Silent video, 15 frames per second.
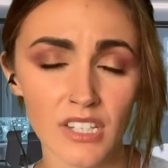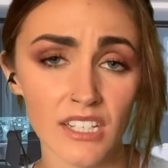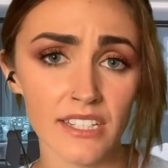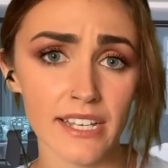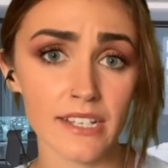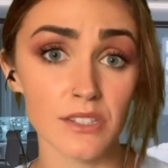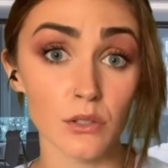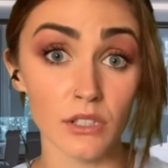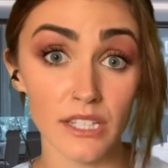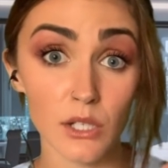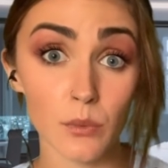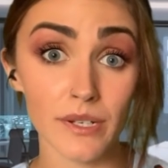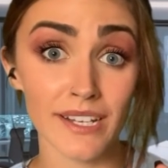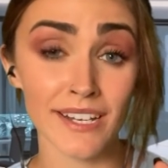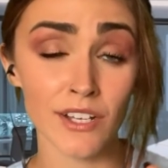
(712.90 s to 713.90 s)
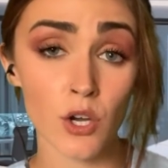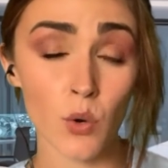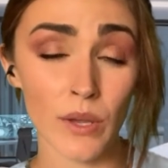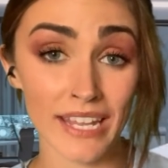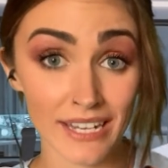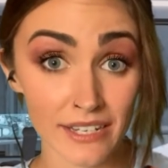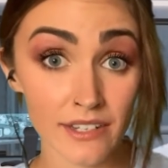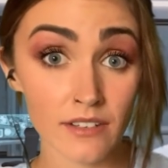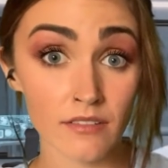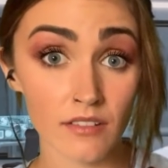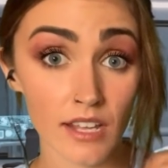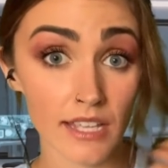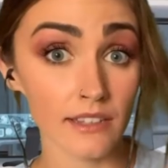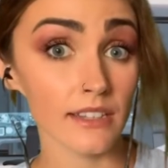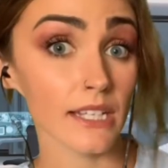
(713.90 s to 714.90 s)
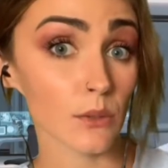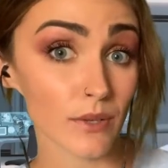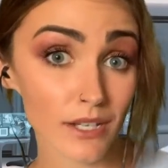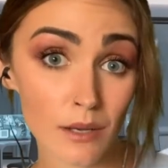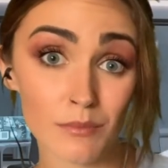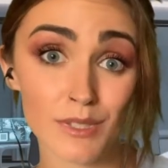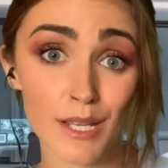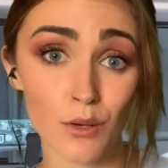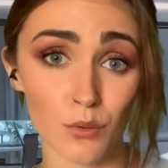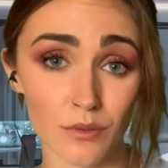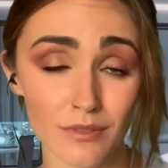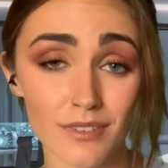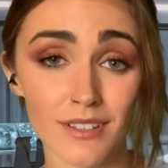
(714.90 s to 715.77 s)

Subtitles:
Yeah, so liquid can go in and liquid comes out.